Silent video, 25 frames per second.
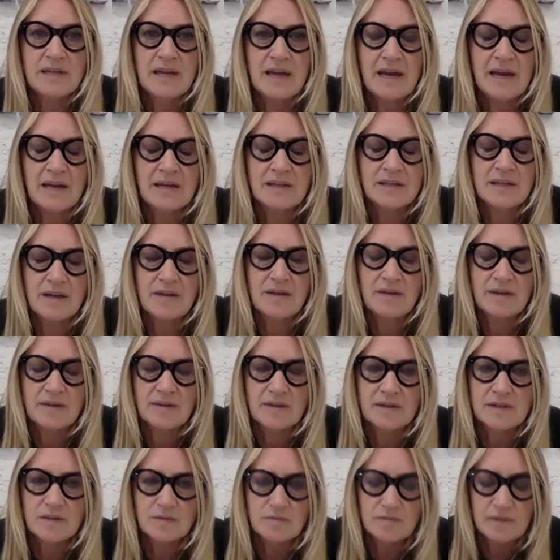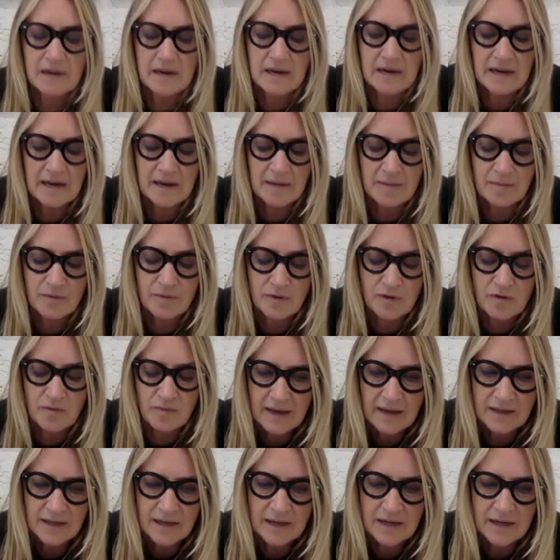And I think there's really an
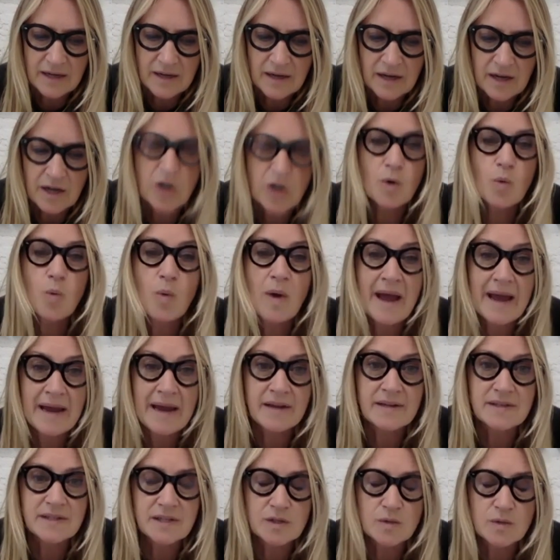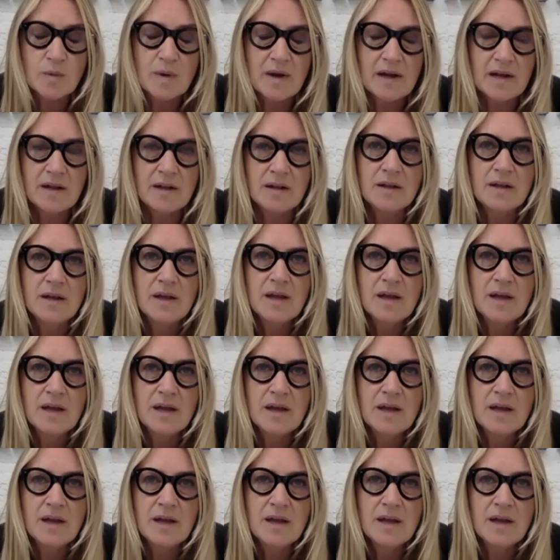improvement and an awareness as well.